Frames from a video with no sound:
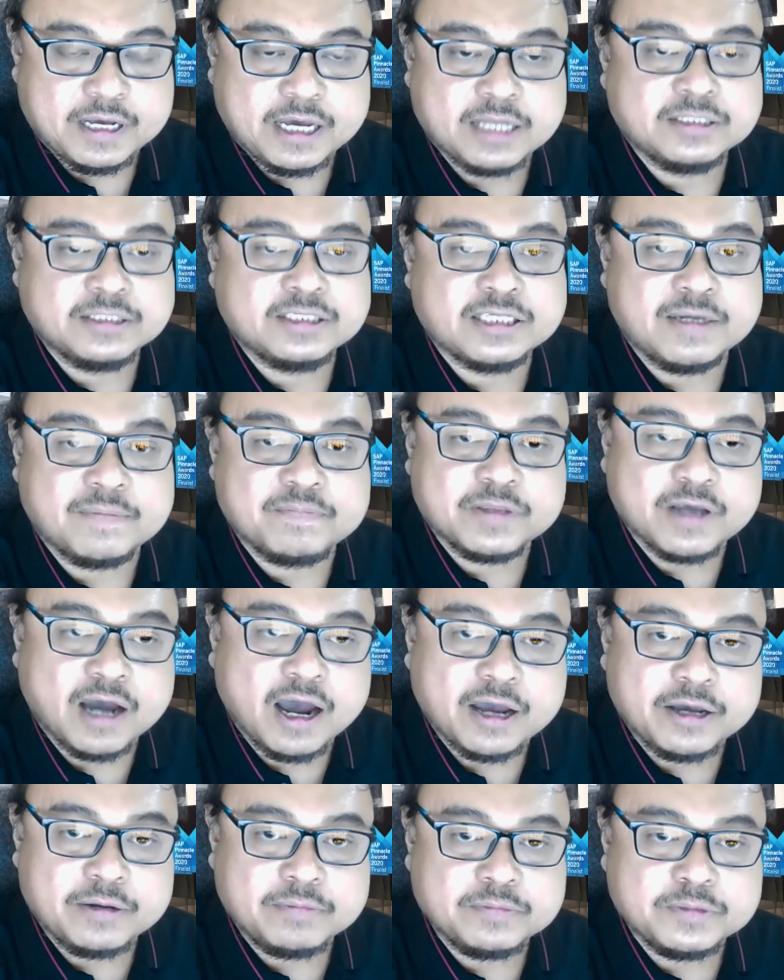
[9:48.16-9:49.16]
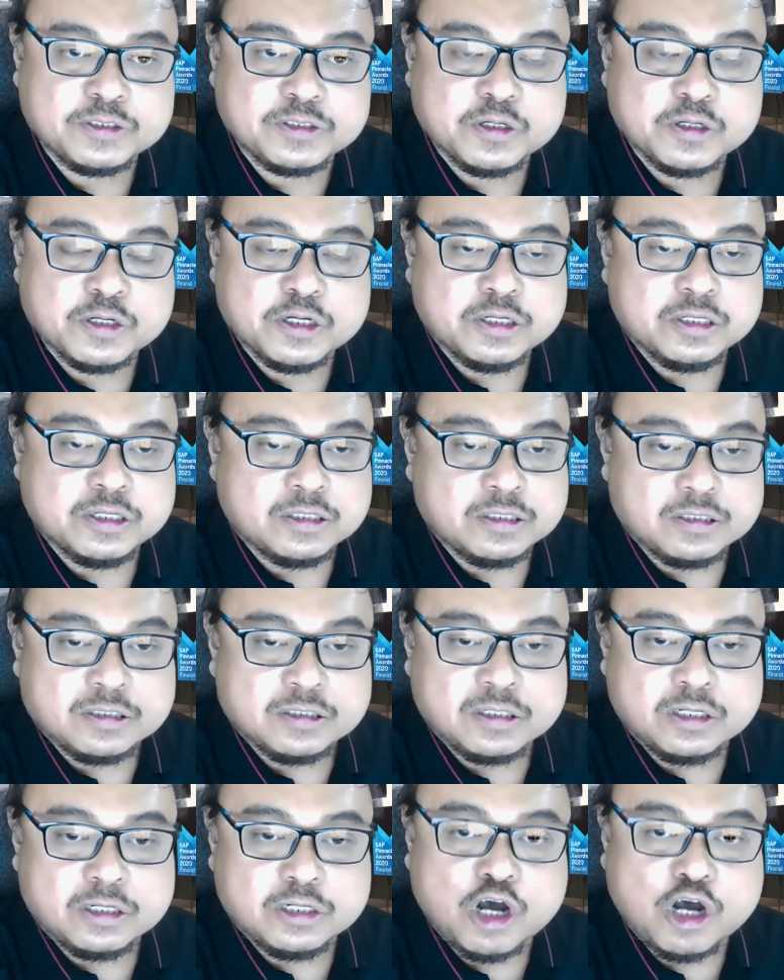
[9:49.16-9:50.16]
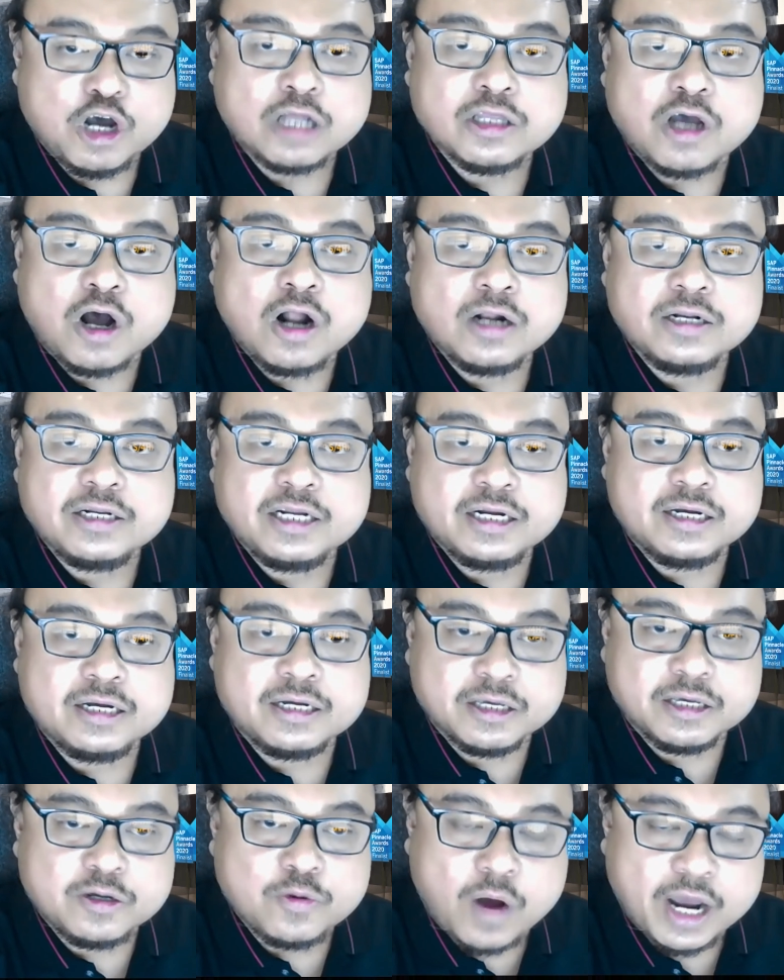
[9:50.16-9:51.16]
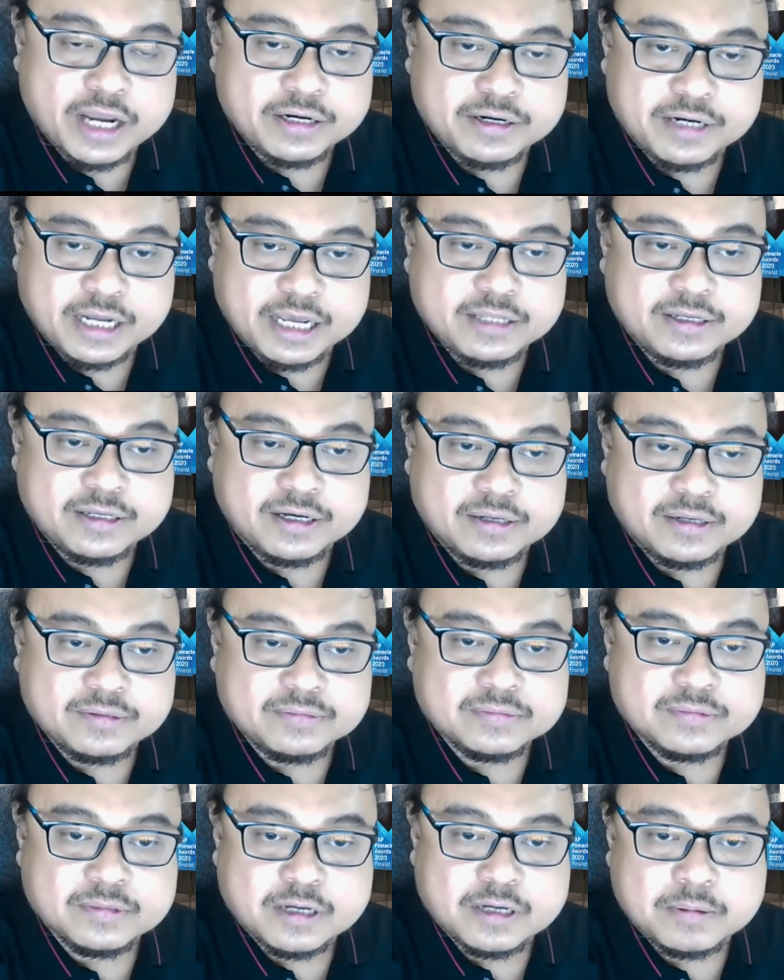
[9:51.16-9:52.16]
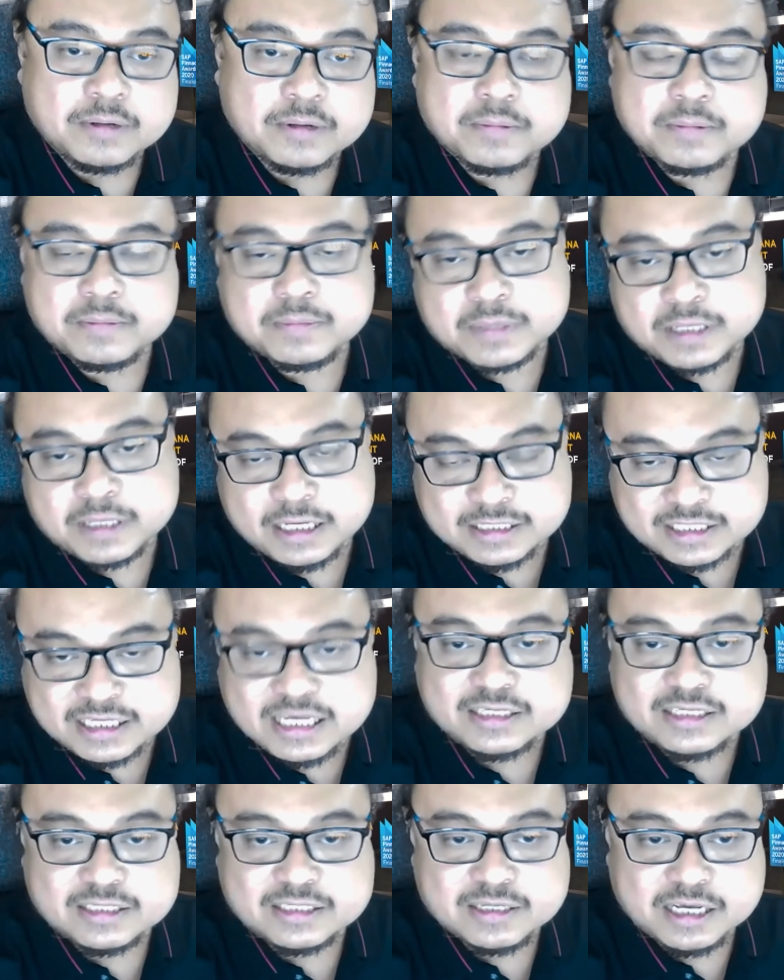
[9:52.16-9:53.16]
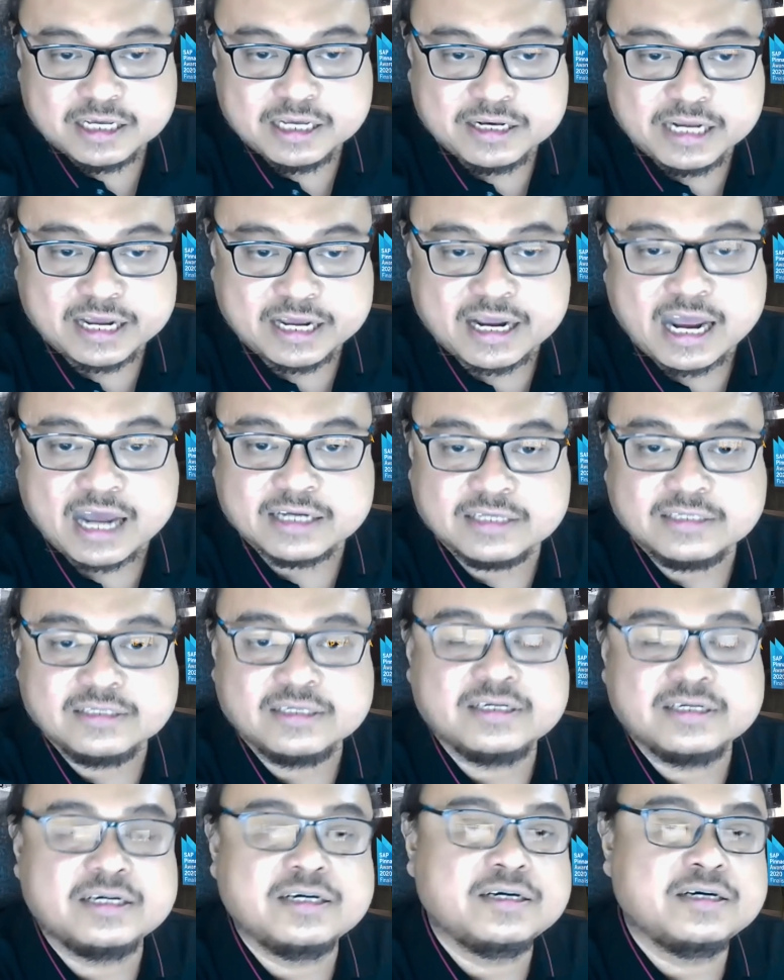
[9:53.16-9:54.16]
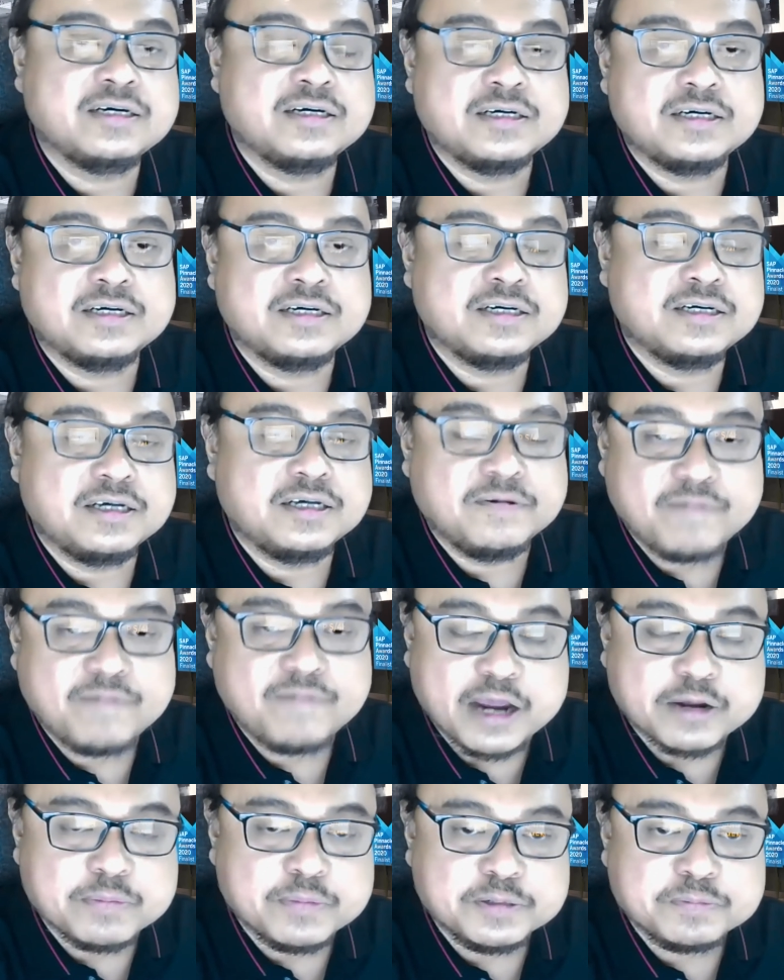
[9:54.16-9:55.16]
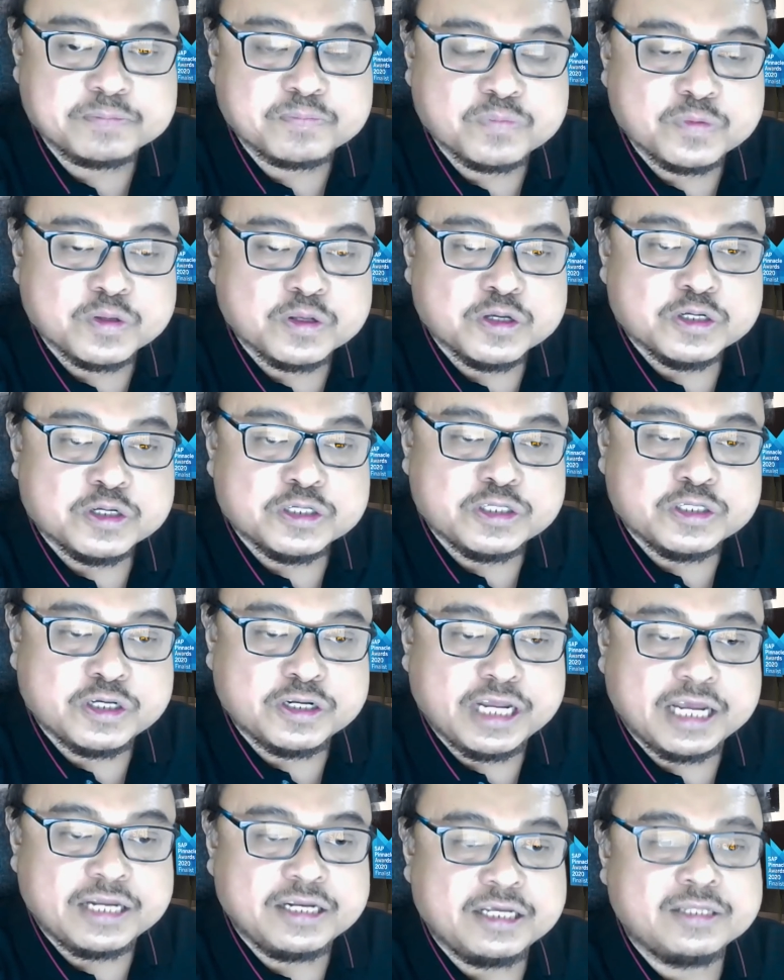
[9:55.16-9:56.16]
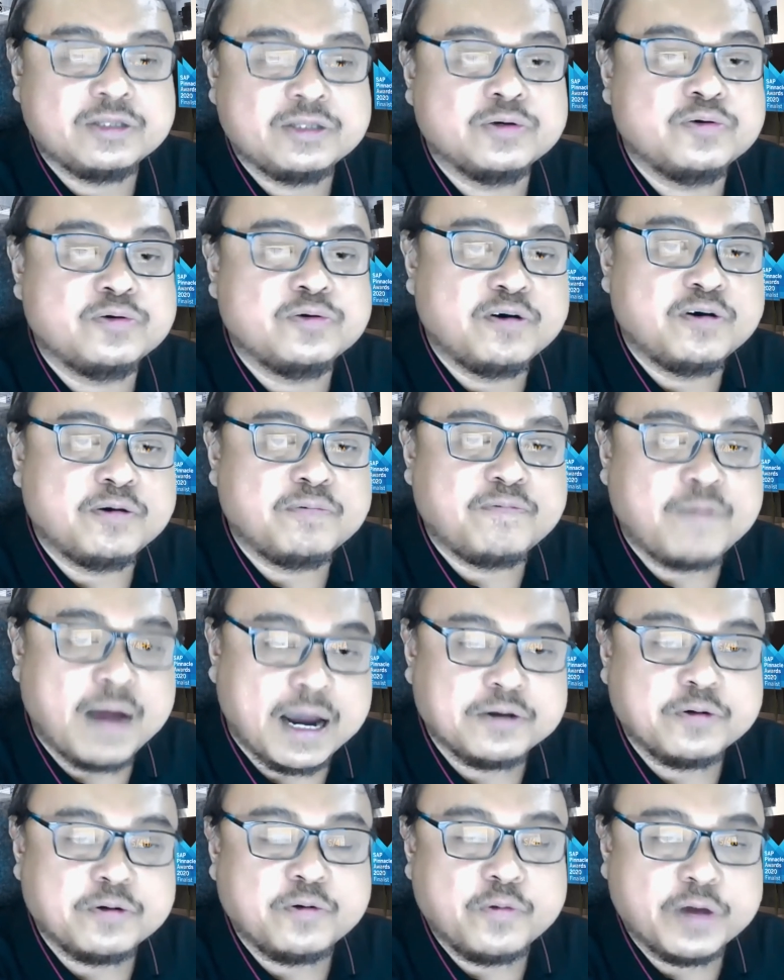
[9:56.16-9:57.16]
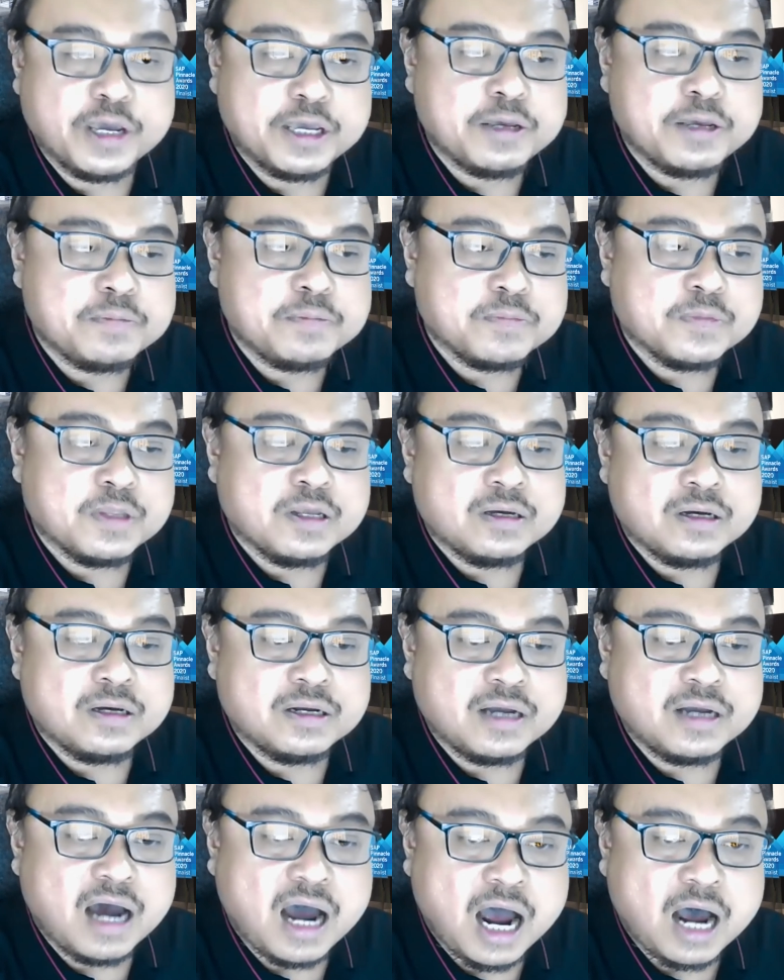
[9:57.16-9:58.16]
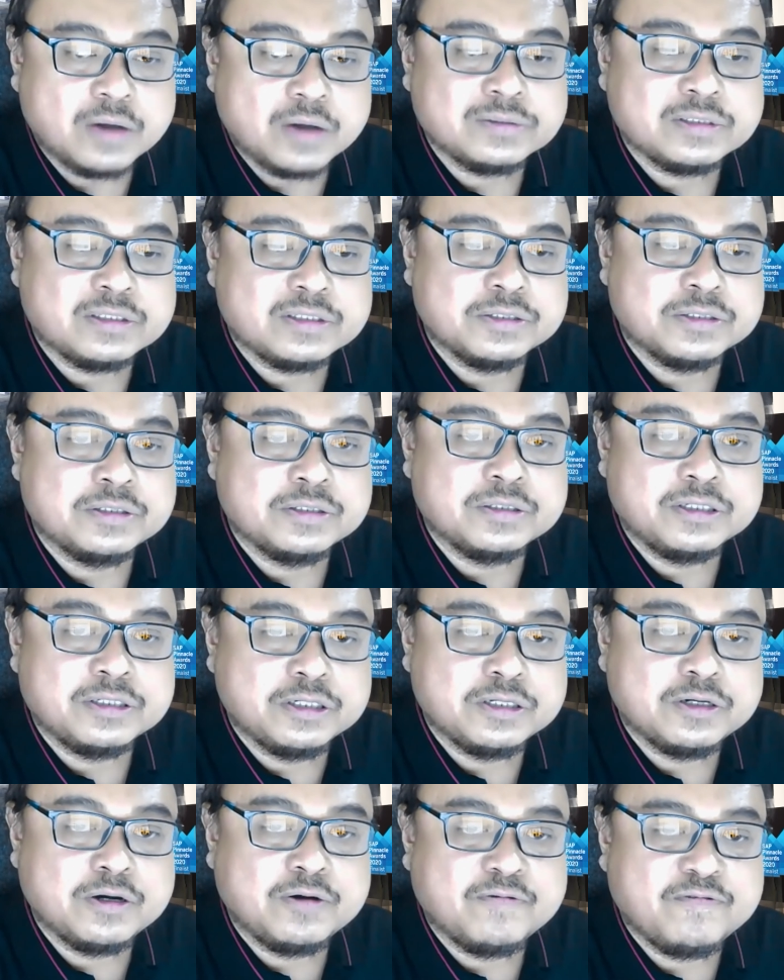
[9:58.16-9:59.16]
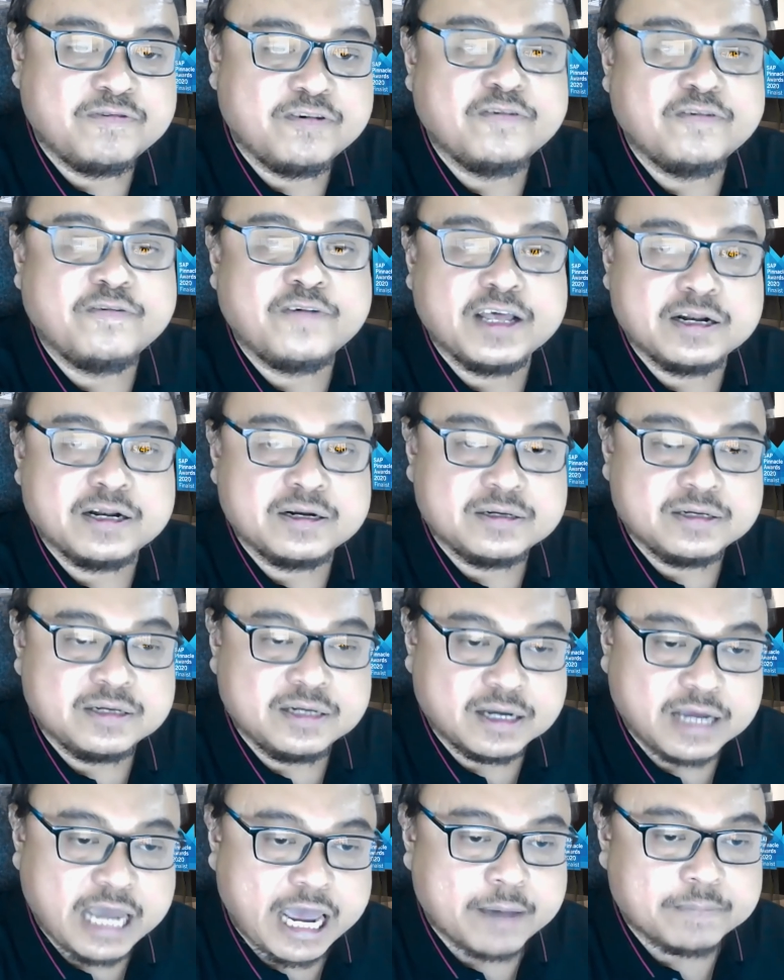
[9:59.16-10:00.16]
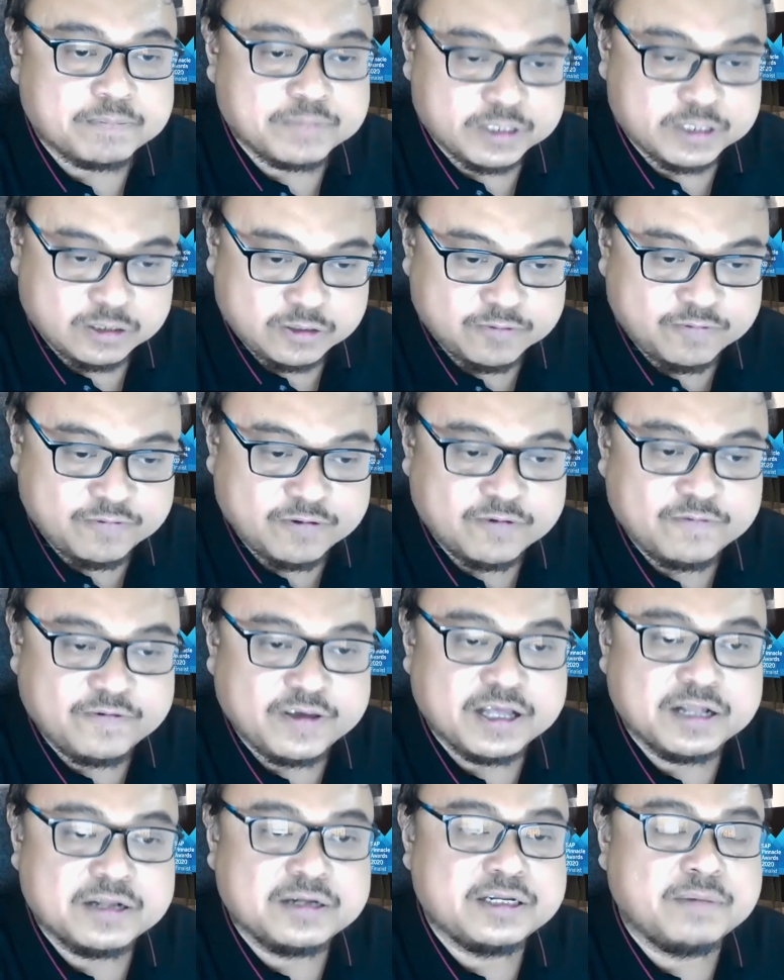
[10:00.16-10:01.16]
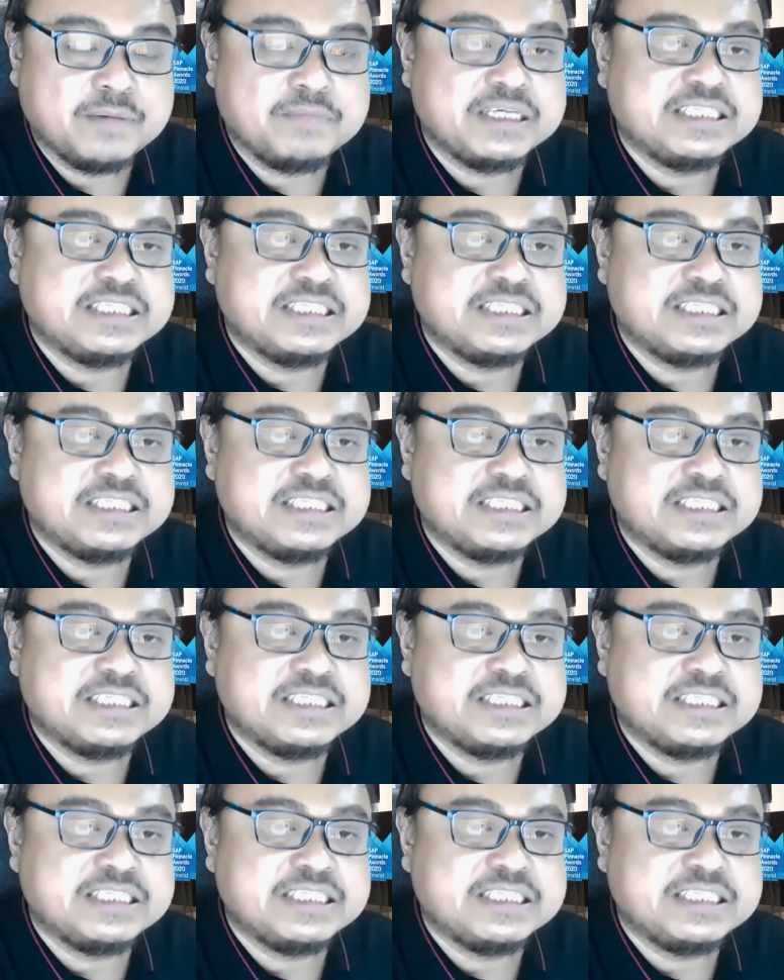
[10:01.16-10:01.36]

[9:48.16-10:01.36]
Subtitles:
and sometimes not all the required data exists in the current environment. So they need to find a way on how to fulfill the gaps, to fulfill the